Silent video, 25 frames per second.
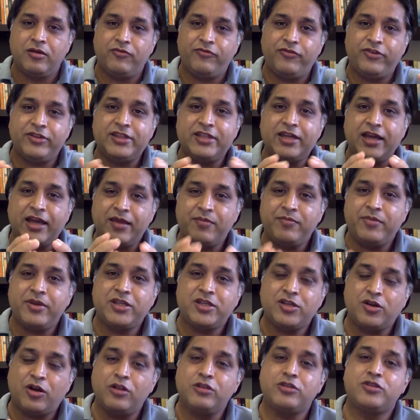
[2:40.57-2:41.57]
with the
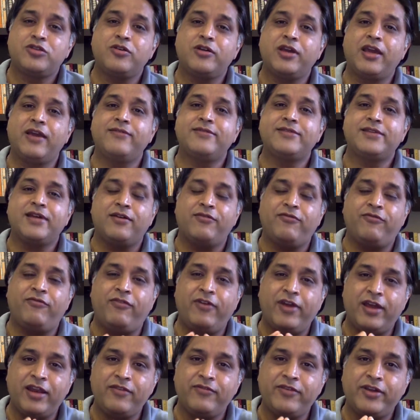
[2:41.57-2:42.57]
image also gives a
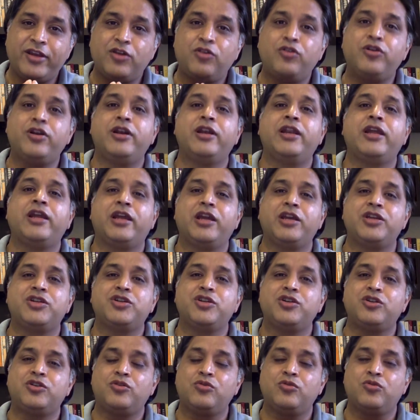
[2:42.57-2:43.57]
very good
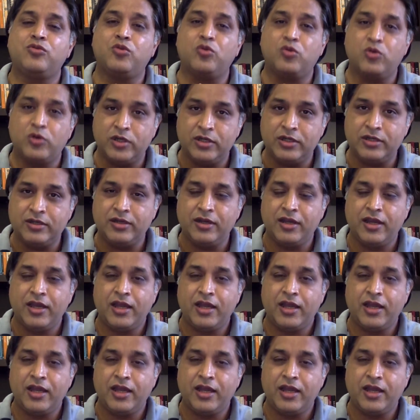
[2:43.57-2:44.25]
indication to Google